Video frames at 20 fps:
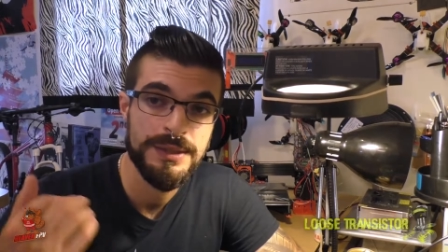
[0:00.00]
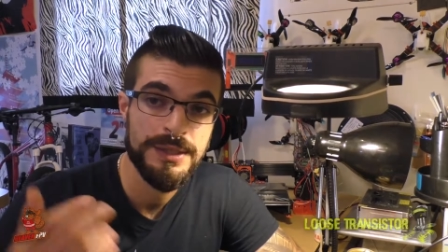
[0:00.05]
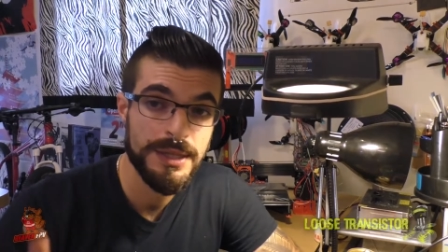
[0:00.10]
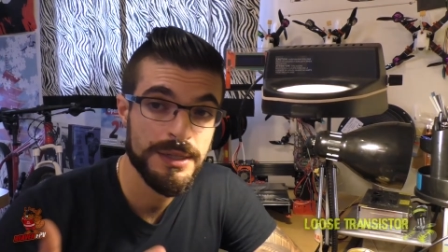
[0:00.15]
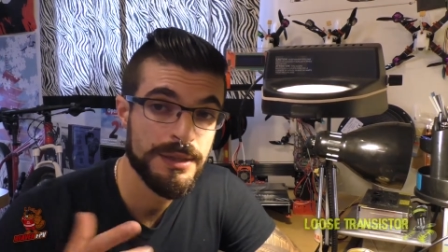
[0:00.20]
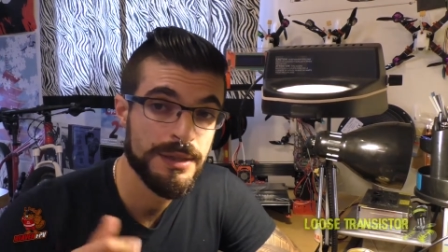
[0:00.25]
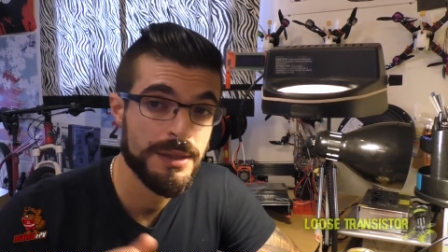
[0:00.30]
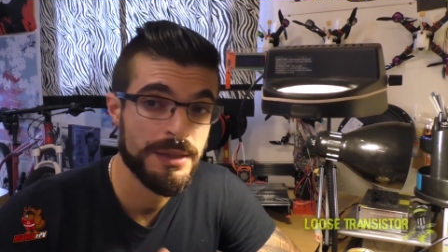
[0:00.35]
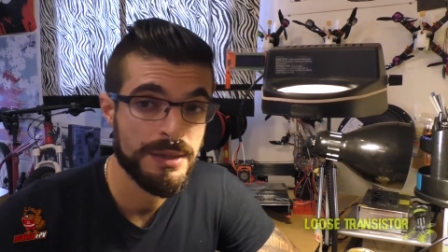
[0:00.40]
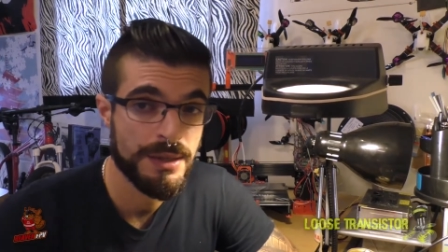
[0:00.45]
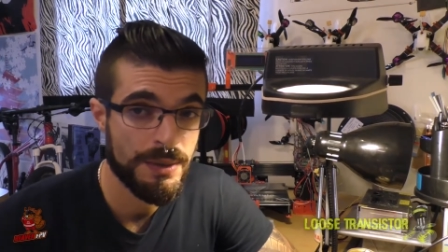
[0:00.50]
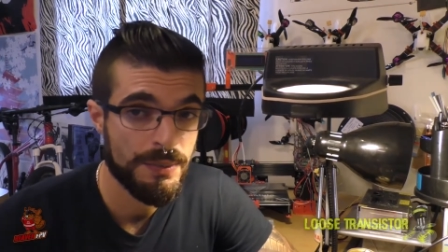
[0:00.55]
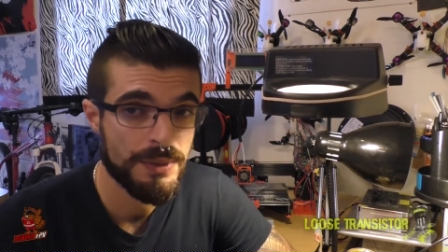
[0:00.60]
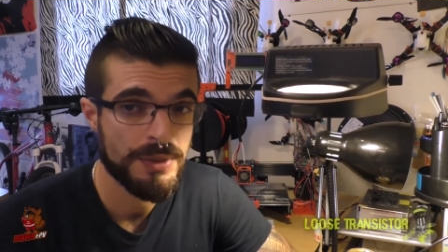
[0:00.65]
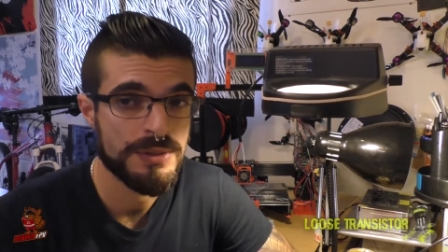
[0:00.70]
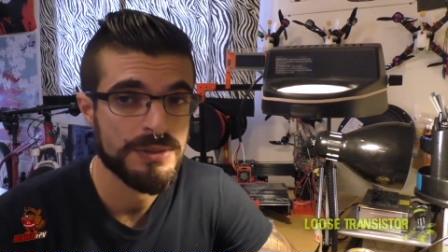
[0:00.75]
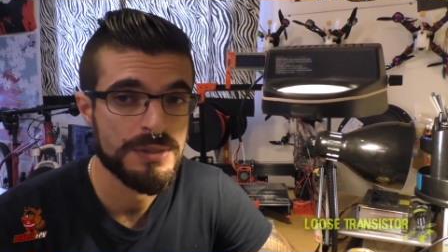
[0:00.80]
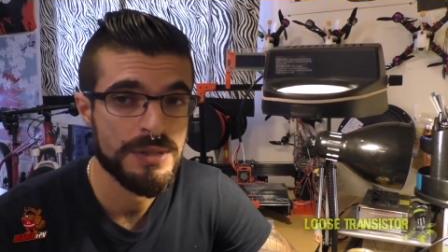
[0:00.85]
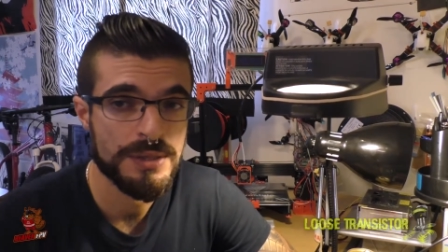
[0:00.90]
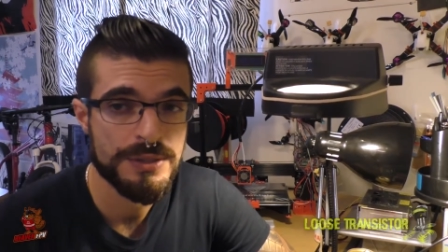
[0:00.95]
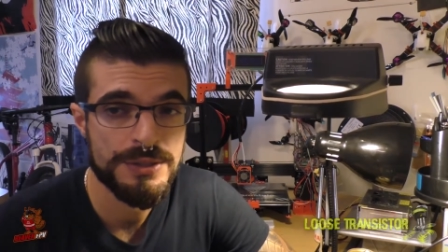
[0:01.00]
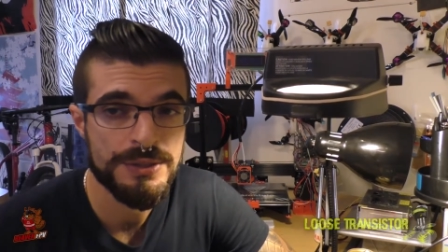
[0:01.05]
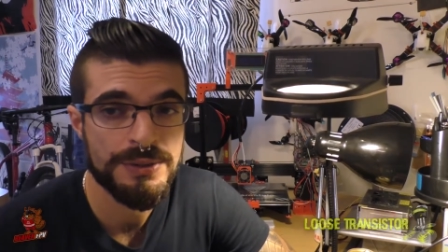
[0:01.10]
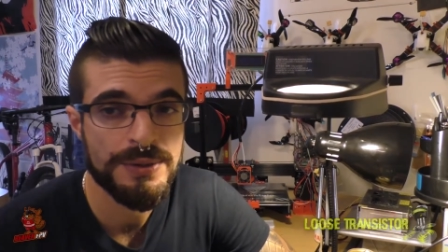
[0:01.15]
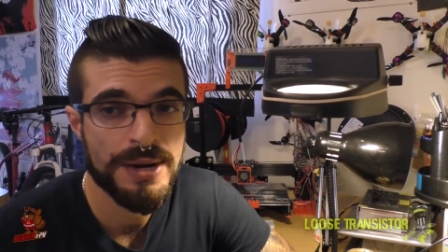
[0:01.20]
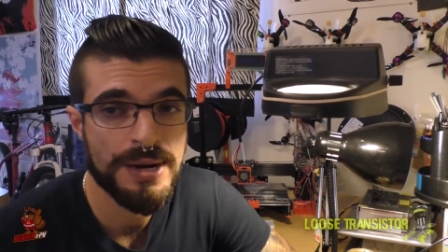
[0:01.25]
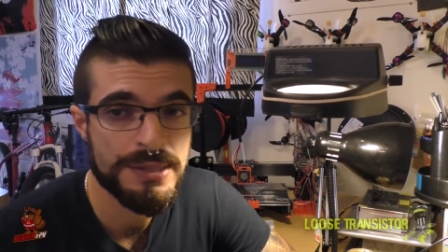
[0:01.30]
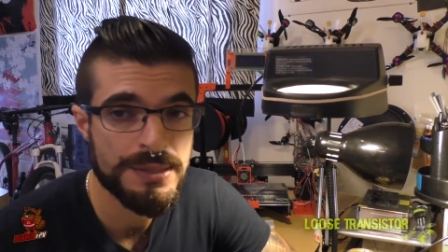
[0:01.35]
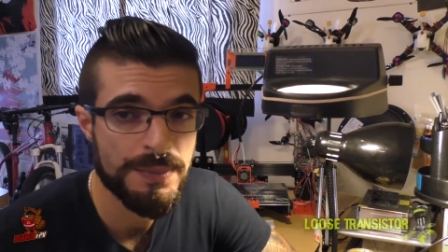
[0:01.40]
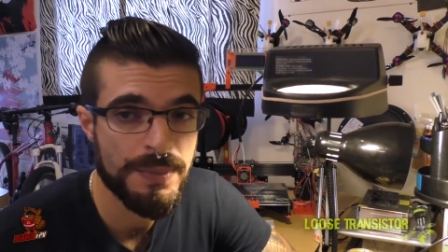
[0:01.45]
The other thing that I want to talk to
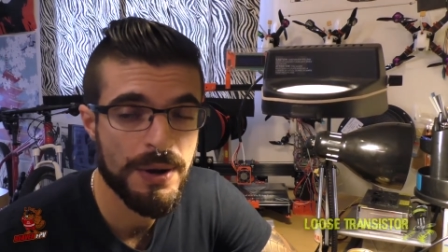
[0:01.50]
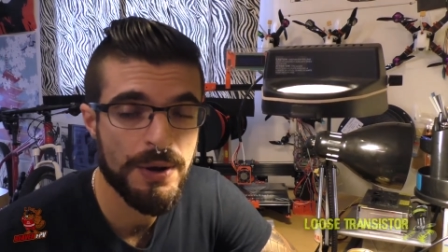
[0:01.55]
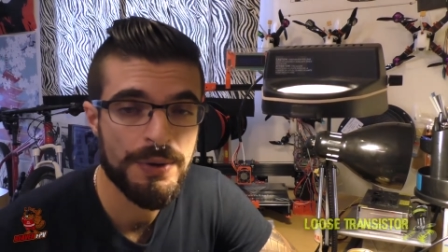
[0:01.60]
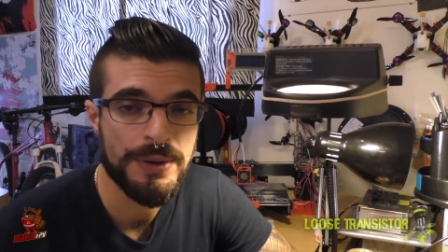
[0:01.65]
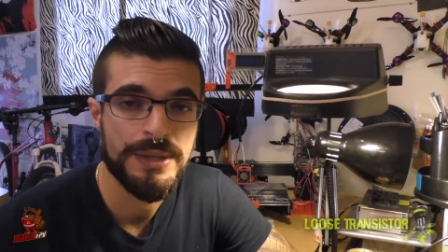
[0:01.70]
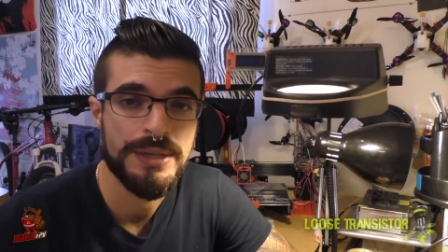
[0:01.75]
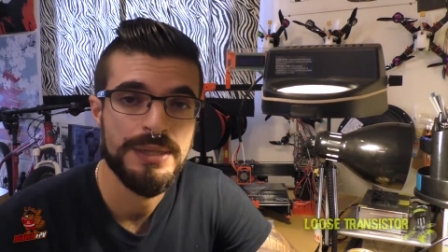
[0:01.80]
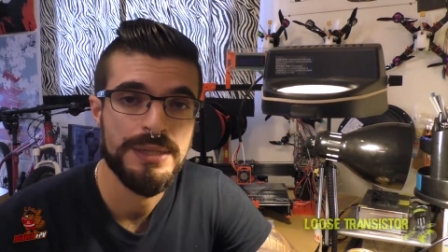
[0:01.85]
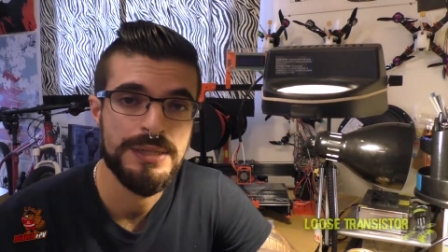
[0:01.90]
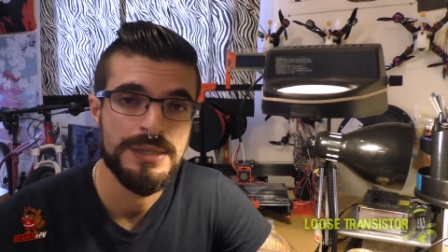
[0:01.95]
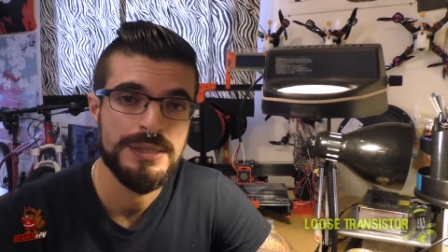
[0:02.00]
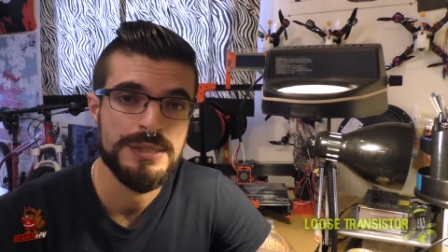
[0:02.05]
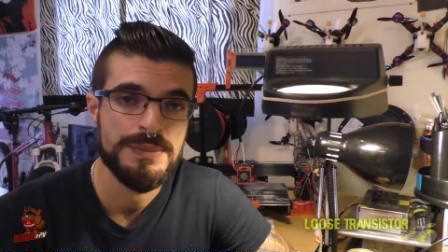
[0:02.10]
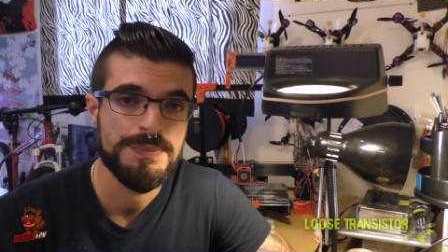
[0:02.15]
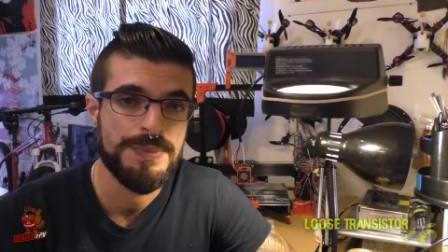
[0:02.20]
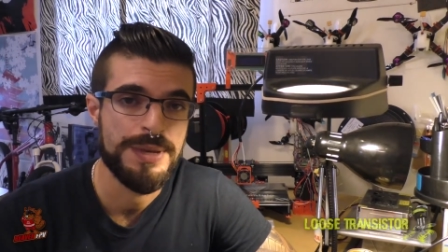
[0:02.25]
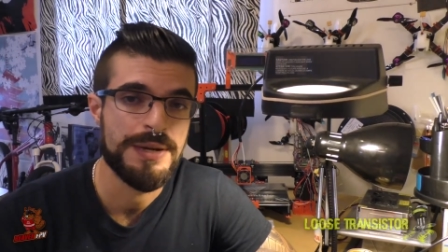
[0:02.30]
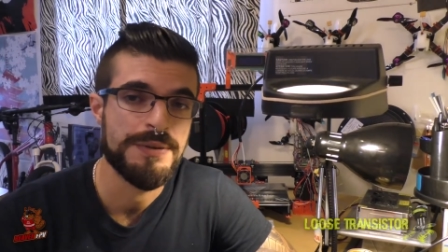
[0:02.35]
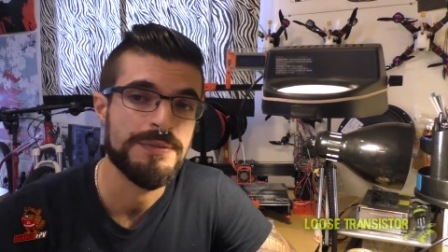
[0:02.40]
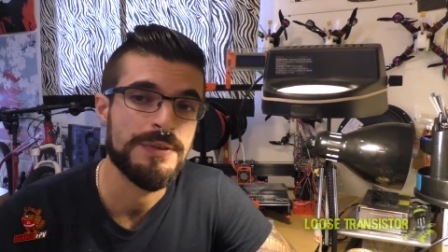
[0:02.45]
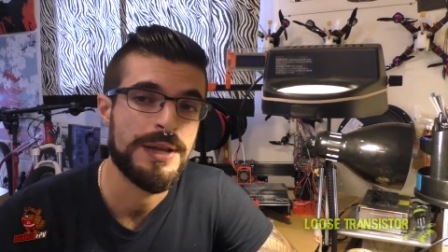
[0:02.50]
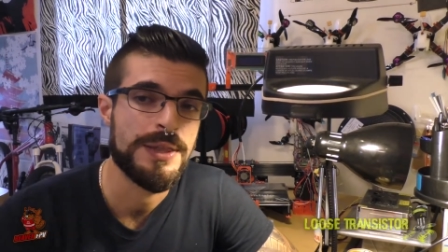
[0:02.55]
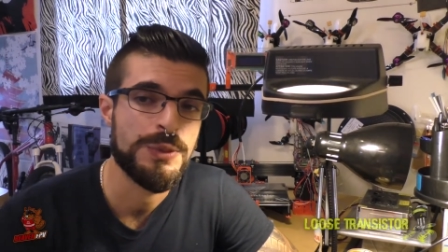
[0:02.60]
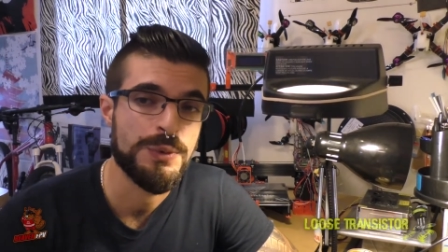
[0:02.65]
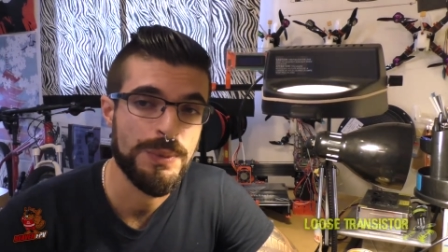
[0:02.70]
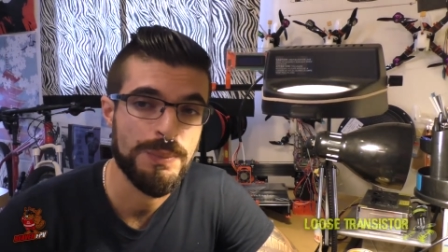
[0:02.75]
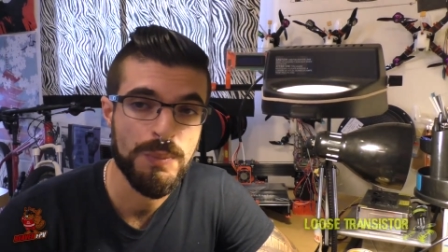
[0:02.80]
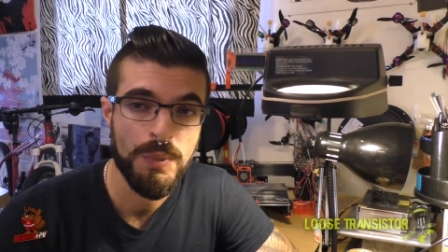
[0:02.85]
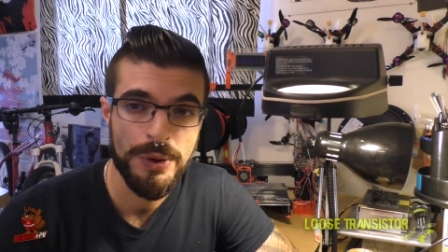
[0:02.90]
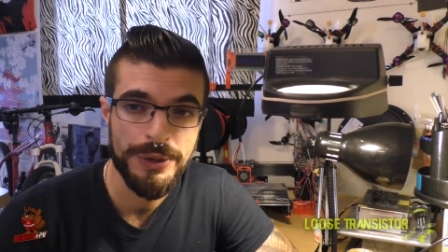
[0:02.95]
you guys about is Betaflight
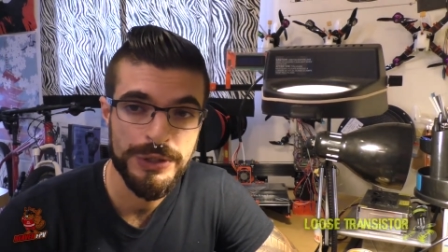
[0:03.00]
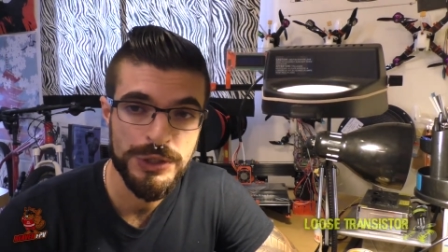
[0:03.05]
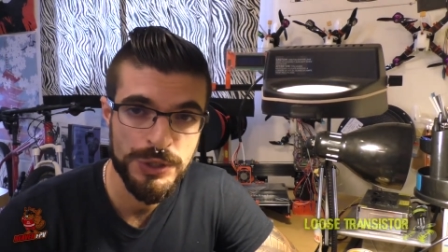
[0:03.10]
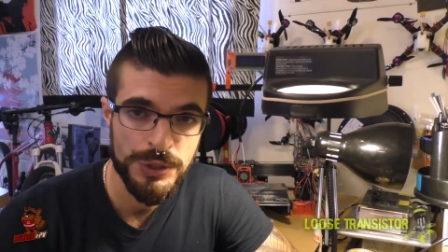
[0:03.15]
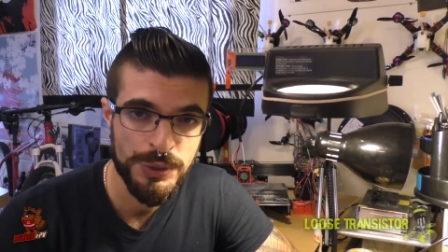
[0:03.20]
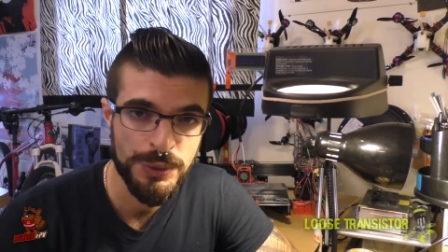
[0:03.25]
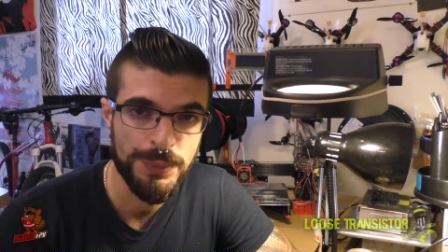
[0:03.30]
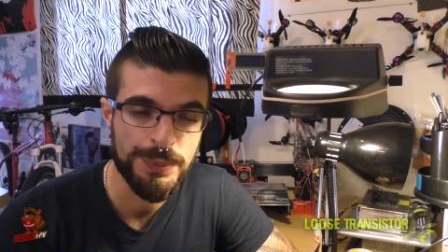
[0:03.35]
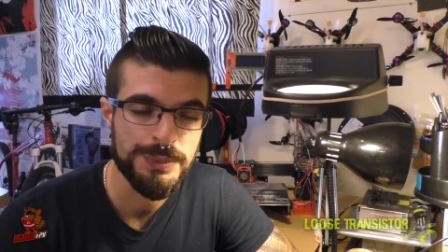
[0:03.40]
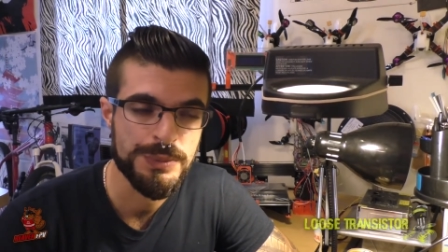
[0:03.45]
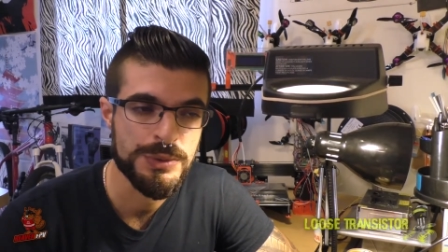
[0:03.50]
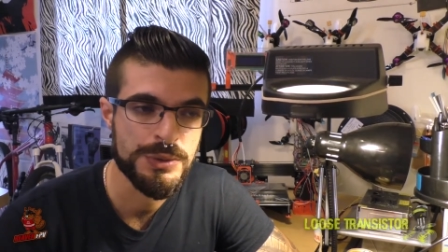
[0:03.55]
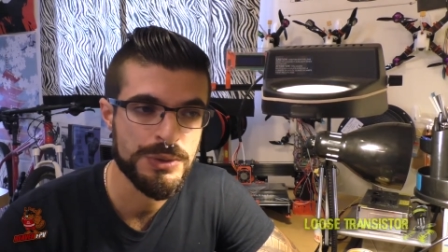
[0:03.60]
3.2.